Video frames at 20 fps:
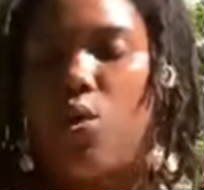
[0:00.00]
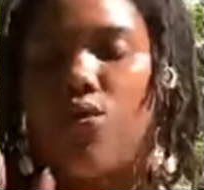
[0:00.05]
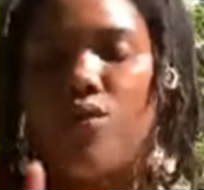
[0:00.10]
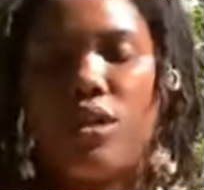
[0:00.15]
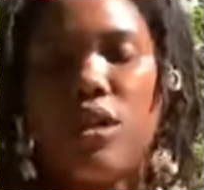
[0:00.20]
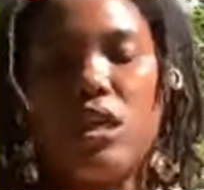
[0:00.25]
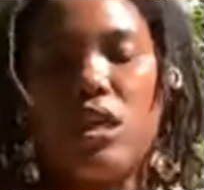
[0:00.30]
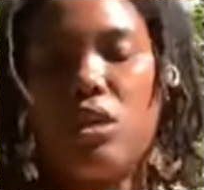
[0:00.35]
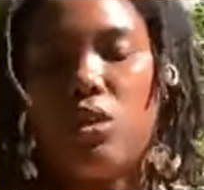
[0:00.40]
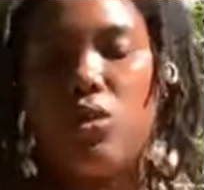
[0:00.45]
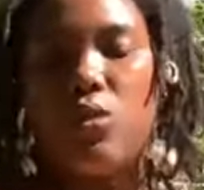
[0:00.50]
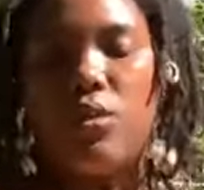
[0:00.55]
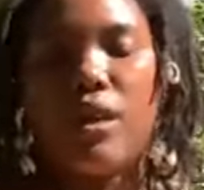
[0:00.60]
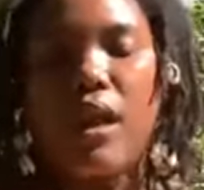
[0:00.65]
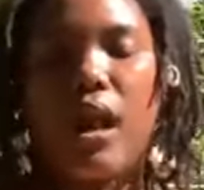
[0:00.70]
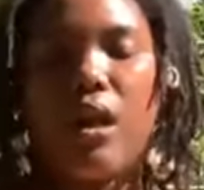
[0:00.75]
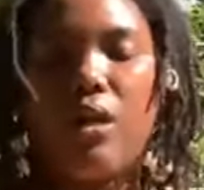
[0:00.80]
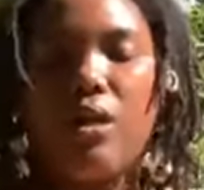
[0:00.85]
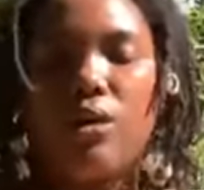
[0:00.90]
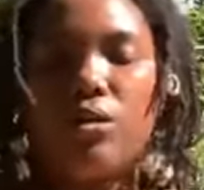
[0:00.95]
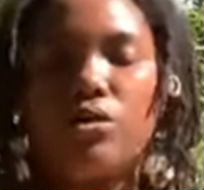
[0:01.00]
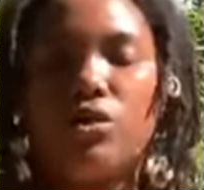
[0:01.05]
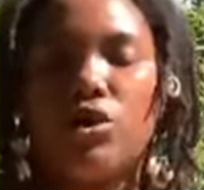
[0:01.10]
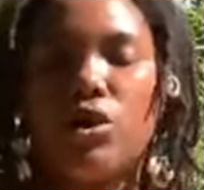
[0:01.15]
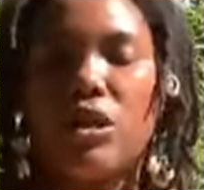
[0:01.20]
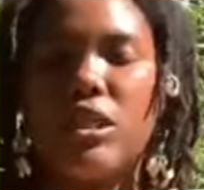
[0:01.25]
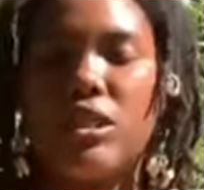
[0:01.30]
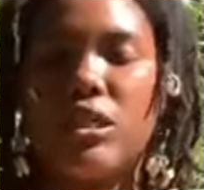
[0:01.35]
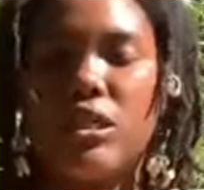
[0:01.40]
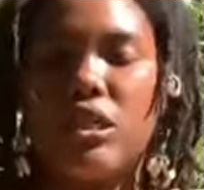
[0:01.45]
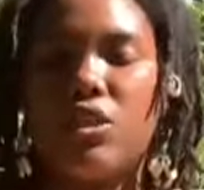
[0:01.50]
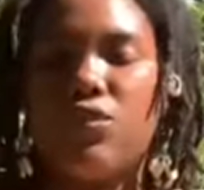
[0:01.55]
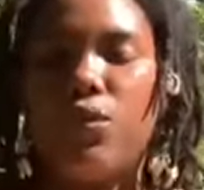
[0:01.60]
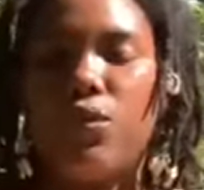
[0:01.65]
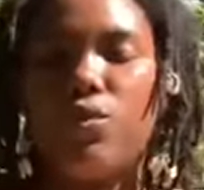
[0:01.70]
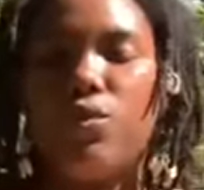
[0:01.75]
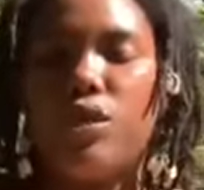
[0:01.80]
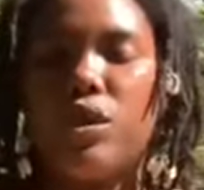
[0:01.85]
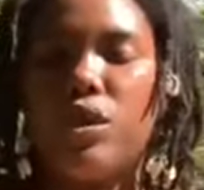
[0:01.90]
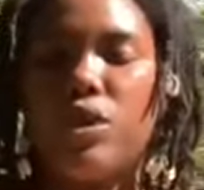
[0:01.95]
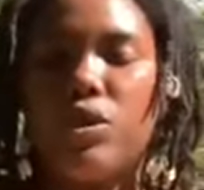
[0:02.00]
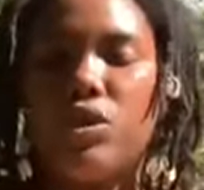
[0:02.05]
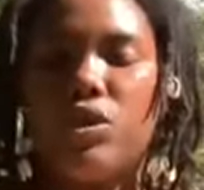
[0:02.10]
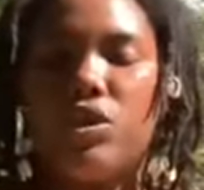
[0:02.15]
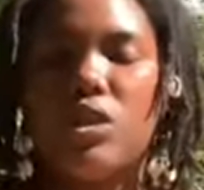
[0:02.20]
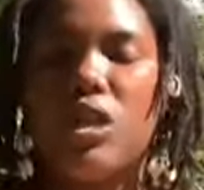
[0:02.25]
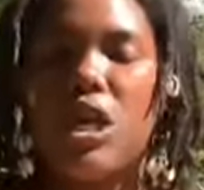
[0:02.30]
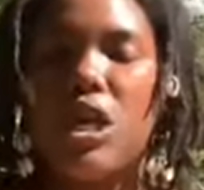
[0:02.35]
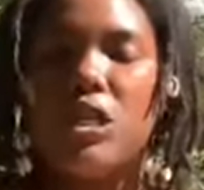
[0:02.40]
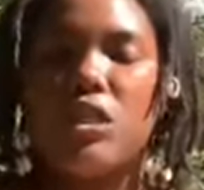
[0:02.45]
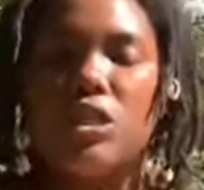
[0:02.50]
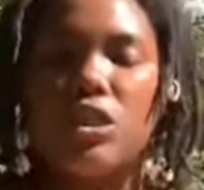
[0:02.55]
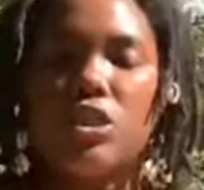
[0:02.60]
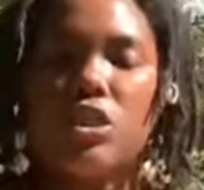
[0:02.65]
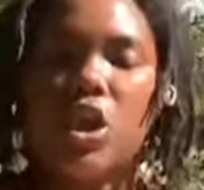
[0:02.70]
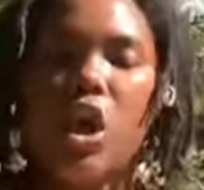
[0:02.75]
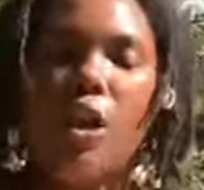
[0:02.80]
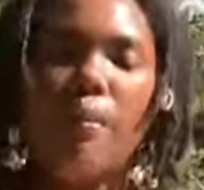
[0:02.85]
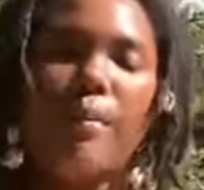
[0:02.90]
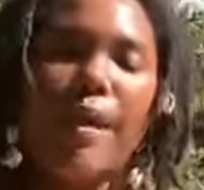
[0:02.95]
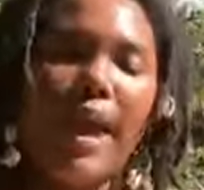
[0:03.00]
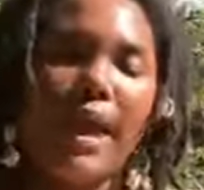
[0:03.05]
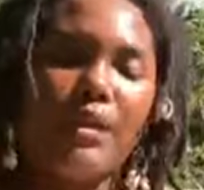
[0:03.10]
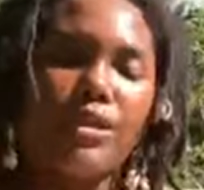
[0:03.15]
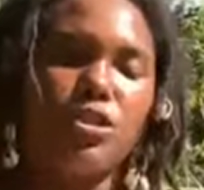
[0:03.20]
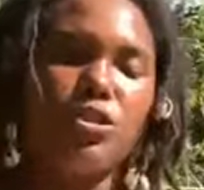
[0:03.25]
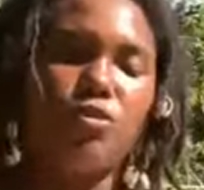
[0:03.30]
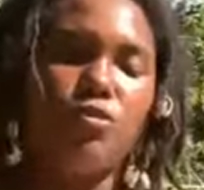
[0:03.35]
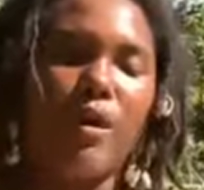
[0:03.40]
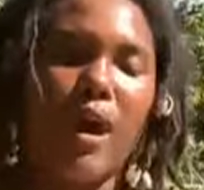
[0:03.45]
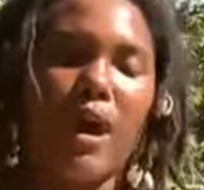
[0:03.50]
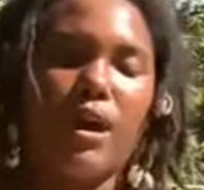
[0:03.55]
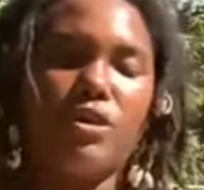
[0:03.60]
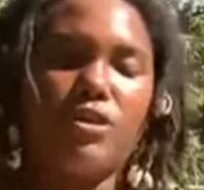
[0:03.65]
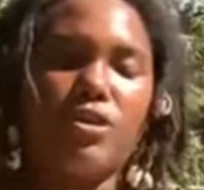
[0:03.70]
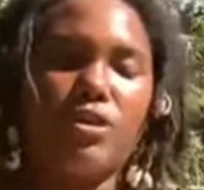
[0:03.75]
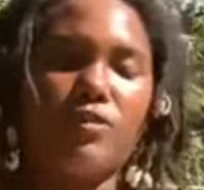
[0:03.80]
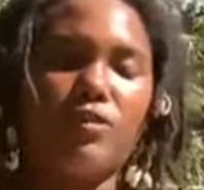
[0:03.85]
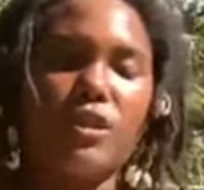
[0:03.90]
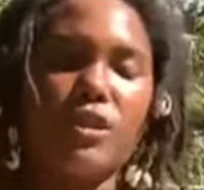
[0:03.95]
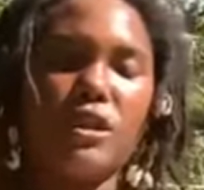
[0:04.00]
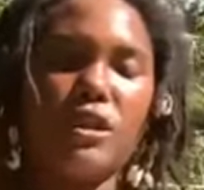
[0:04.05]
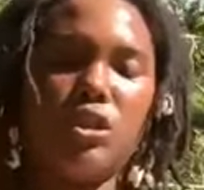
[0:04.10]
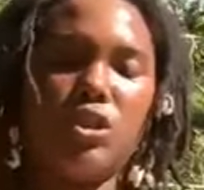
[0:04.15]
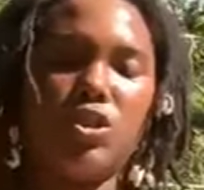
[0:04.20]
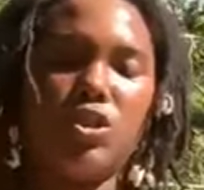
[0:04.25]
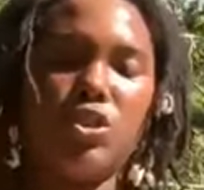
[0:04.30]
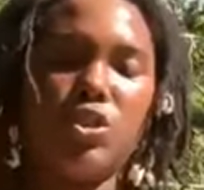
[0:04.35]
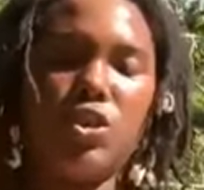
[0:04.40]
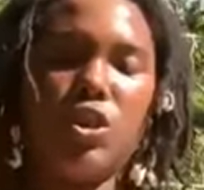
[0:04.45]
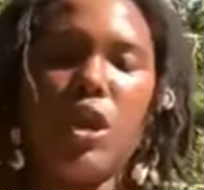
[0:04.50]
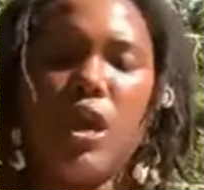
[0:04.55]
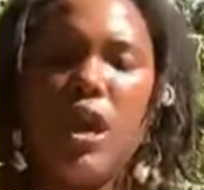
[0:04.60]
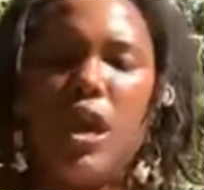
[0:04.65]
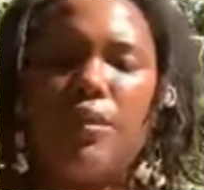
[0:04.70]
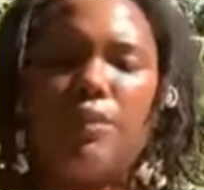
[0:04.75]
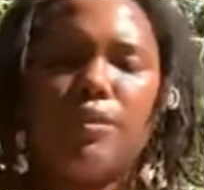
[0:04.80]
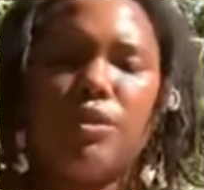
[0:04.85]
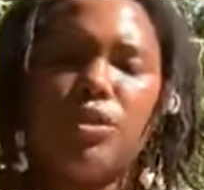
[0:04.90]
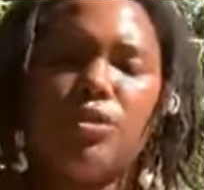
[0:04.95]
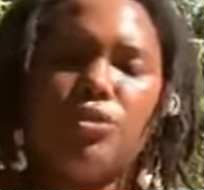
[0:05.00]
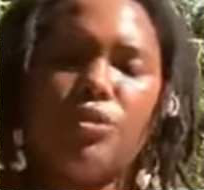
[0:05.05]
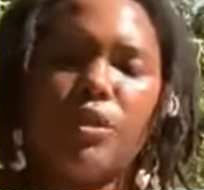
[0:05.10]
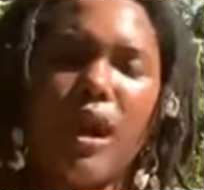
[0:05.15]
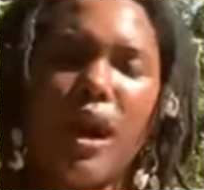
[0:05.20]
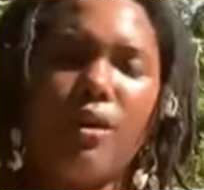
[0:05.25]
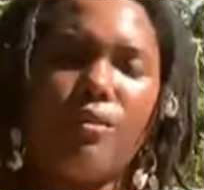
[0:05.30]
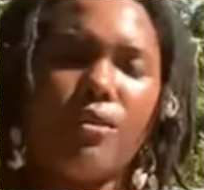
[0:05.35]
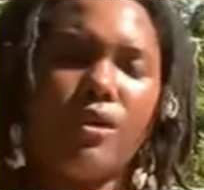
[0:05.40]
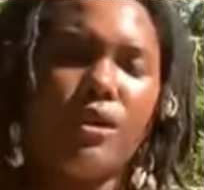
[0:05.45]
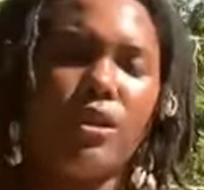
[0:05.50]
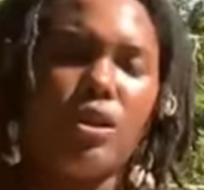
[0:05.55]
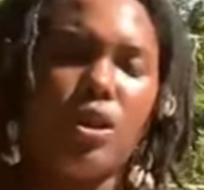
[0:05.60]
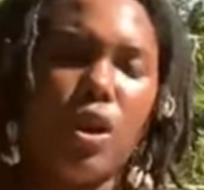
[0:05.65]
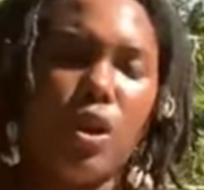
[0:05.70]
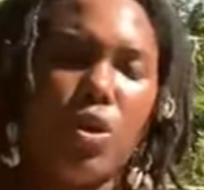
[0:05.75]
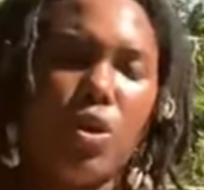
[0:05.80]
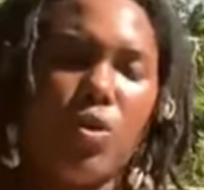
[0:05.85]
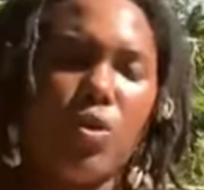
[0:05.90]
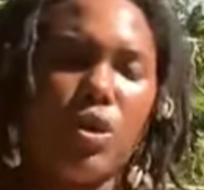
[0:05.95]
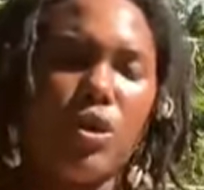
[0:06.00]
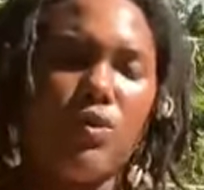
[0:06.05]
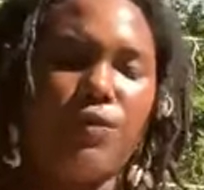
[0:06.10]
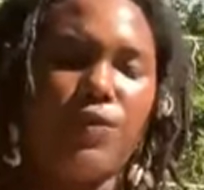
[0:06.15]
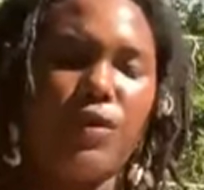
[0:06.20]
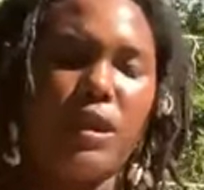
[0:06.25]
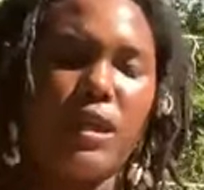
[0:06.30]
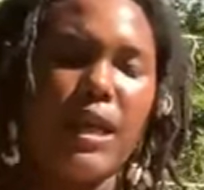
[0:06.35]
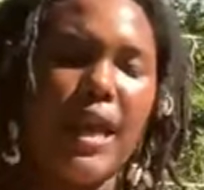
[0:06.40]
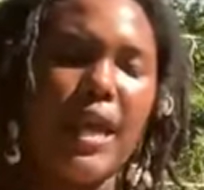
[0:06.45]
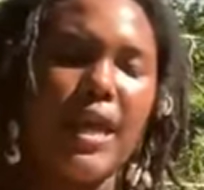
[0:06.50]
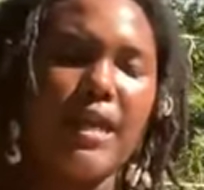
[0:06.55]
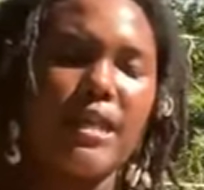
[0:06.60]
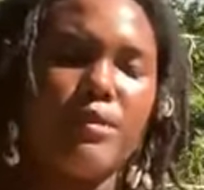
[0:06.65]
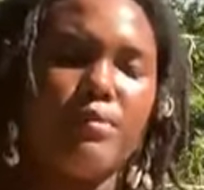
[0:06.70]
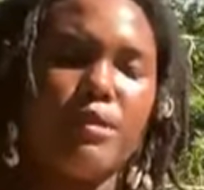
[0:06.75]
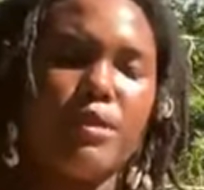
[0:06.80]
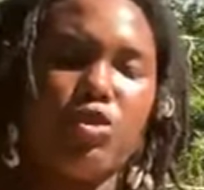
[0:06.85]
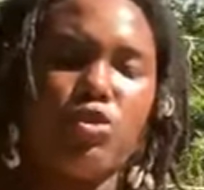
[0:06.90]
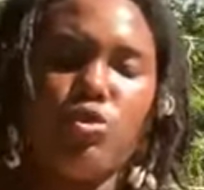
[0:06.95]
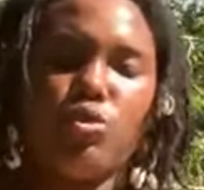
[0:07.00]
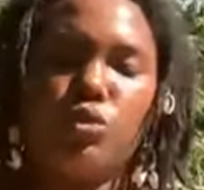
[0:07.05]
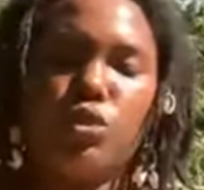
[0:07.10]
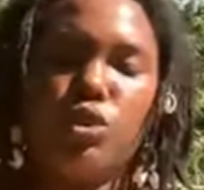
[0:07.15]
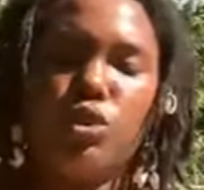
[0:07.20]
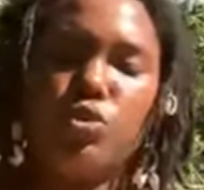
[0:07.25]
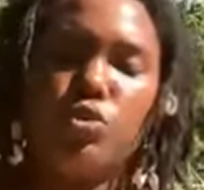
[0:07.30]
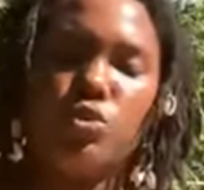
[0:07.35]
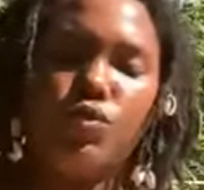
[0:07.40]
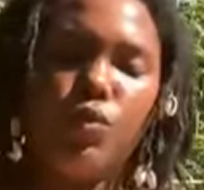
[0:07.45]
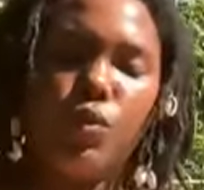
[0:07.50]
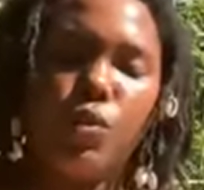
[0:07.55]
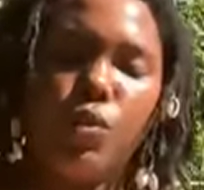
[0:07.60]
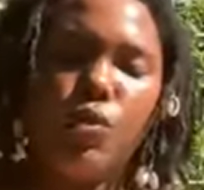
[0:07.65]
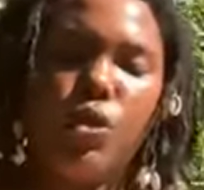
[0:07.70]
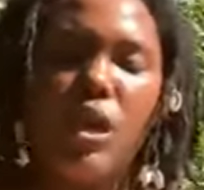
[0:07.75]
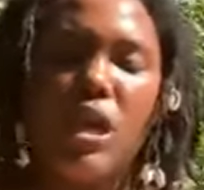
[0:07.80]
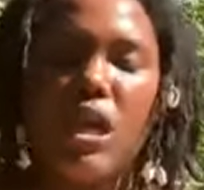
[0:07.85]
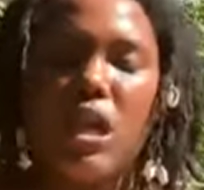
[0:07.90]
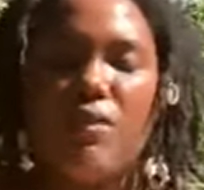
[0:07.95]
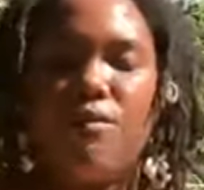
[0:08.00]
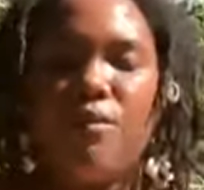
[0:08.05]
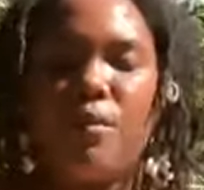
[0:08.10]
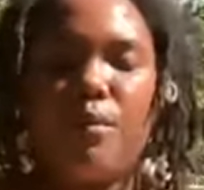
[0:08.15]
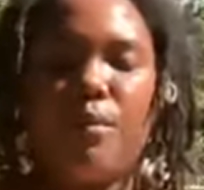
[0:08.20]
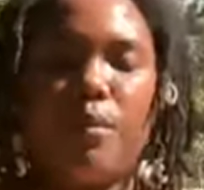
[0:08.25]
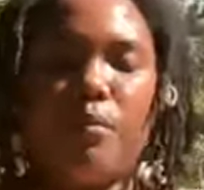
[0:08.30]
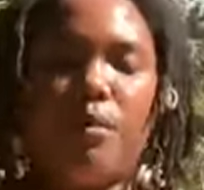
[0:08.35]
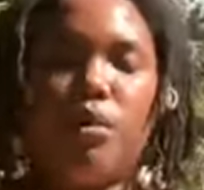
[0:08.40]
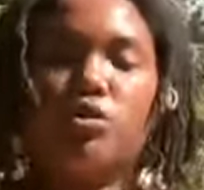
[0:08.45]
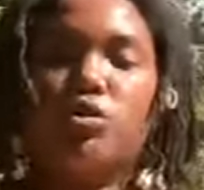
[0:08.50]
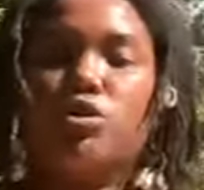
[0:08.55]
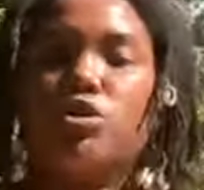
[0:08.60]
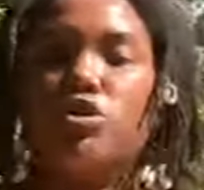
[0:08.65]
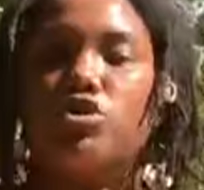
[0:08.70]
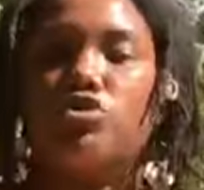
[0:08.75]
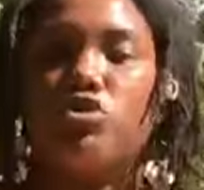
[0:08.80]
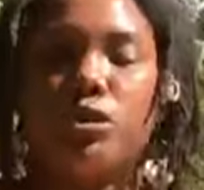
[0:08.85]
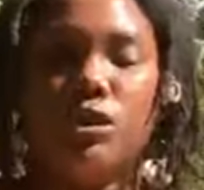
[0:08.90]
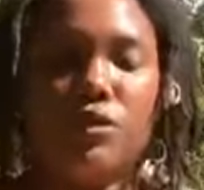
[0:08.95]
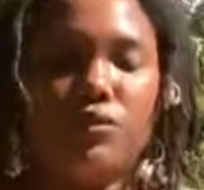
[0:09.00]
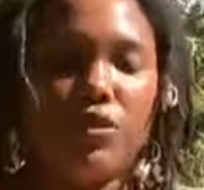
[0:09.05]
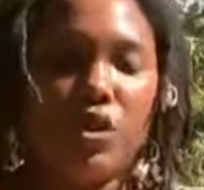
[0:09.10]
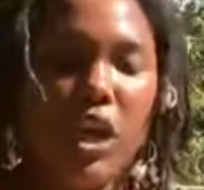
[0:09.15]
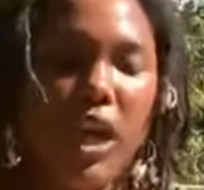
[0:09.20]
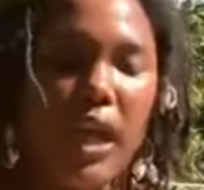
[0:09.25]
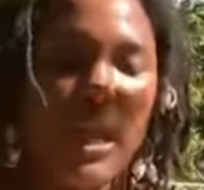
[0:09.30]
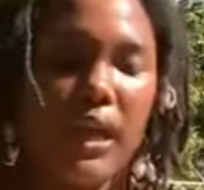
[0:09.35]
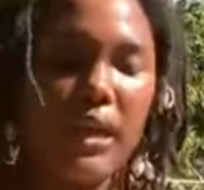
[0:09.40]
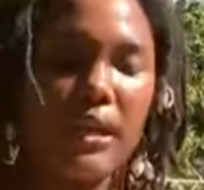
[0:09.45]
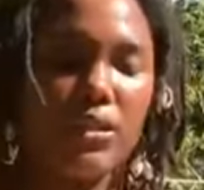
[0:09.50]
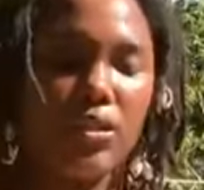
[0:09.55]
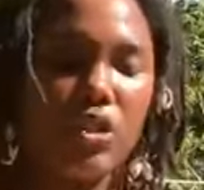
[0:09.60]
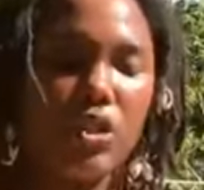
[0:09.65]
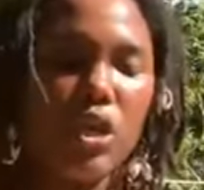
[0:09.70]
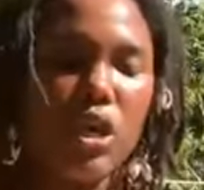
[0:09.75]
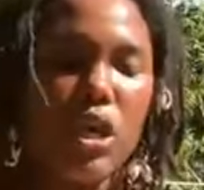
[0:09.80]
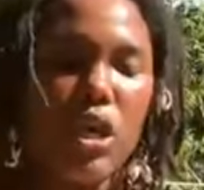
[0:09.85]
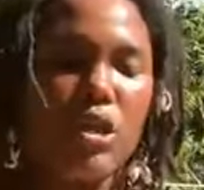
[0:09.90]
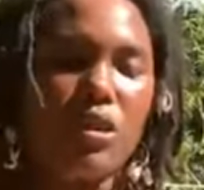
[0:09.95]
No vehicle in our culture exists for readers to talk back to the writers of this literature, and we do not really know if it has been truly useful, if it promotes constructive change.